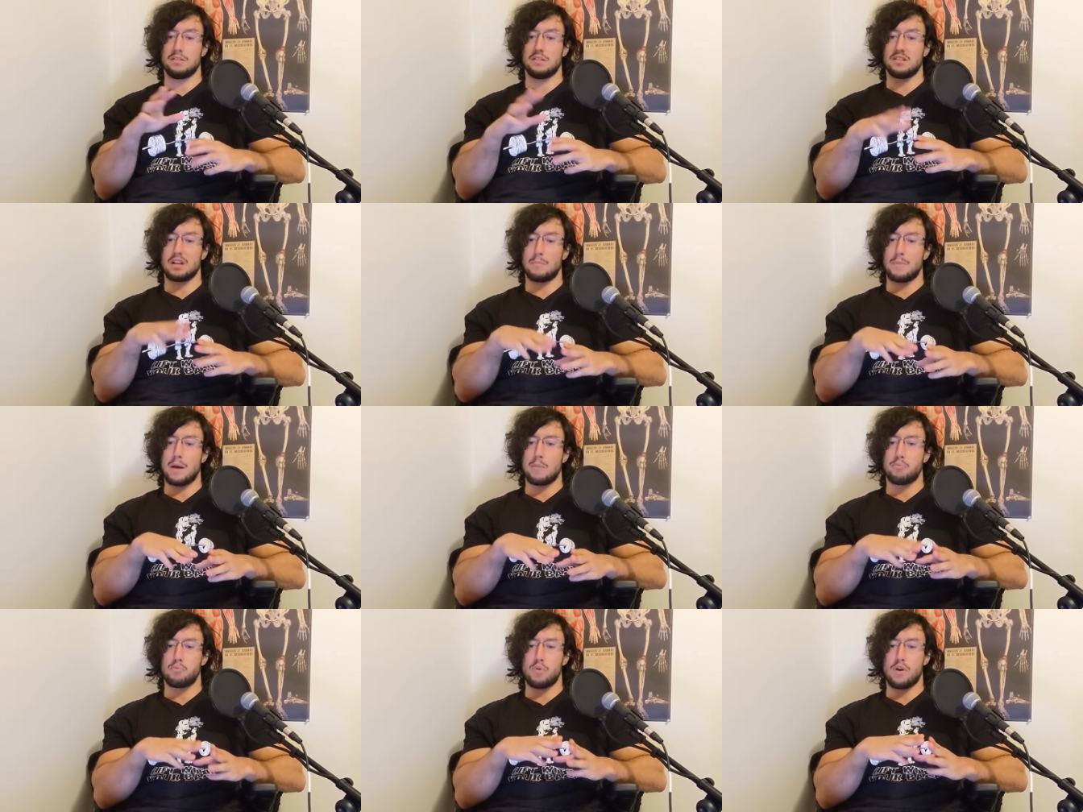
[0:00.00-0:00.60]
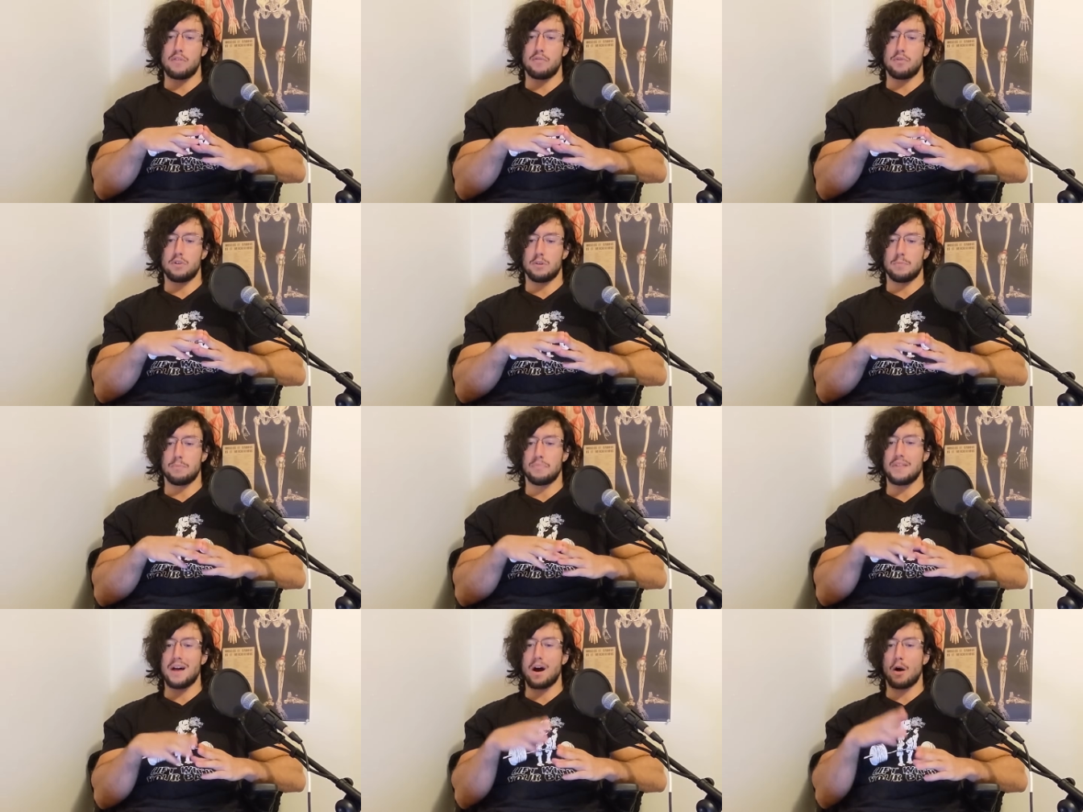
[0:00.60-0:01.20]
These are my preferred.
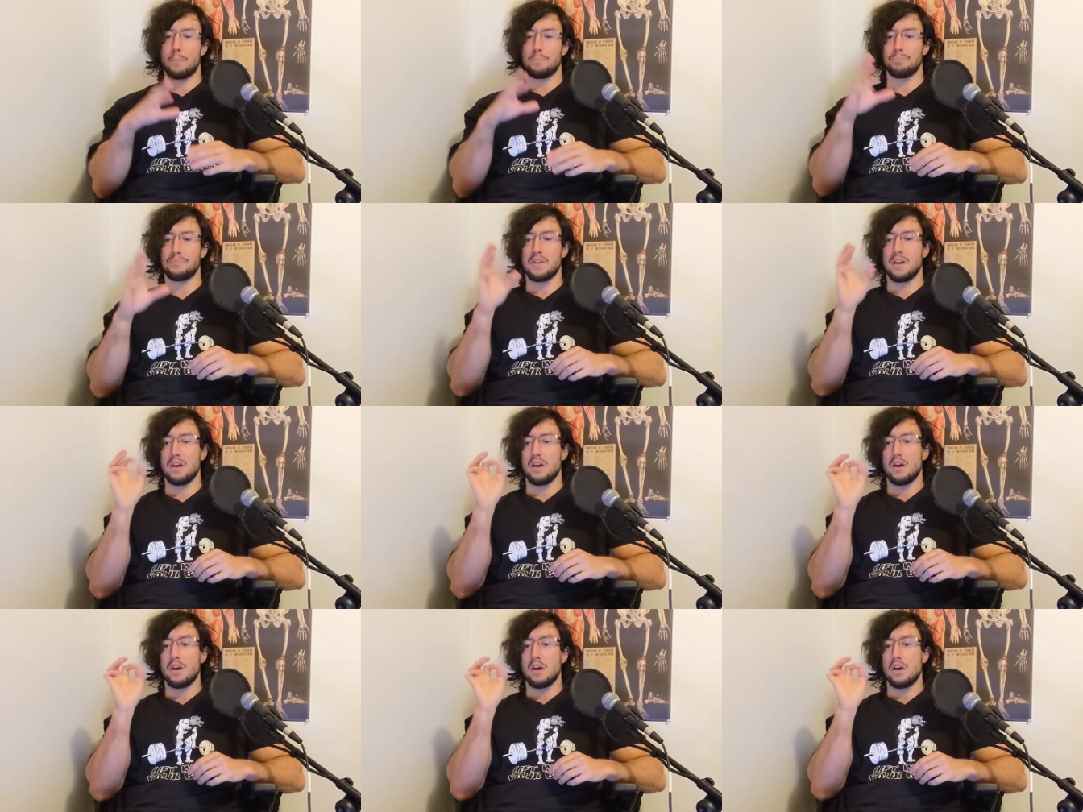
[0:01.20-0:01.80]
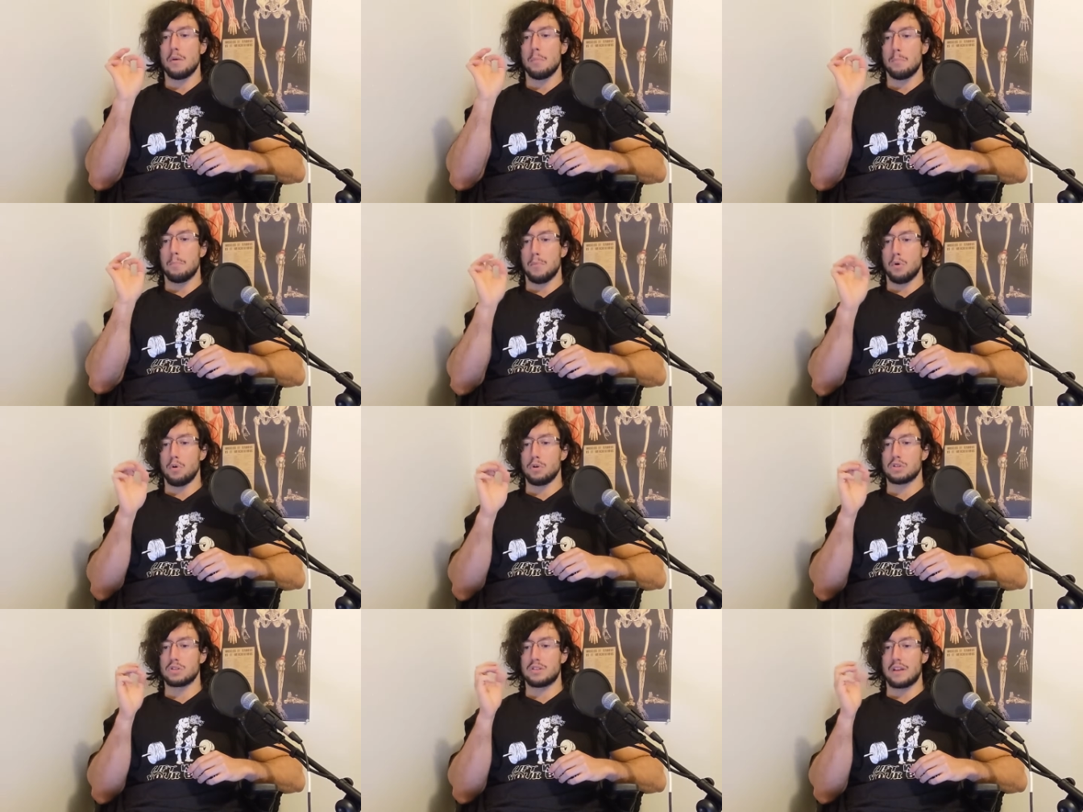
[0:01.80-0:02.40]
Now,
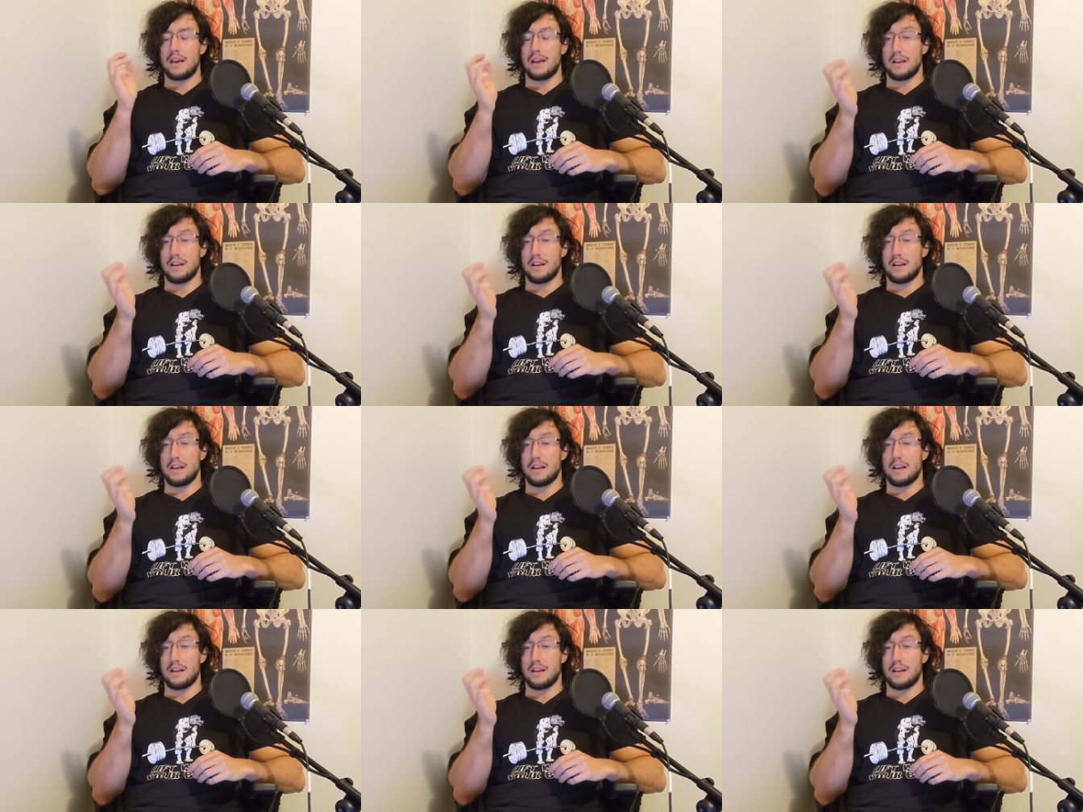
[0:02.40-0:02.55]
most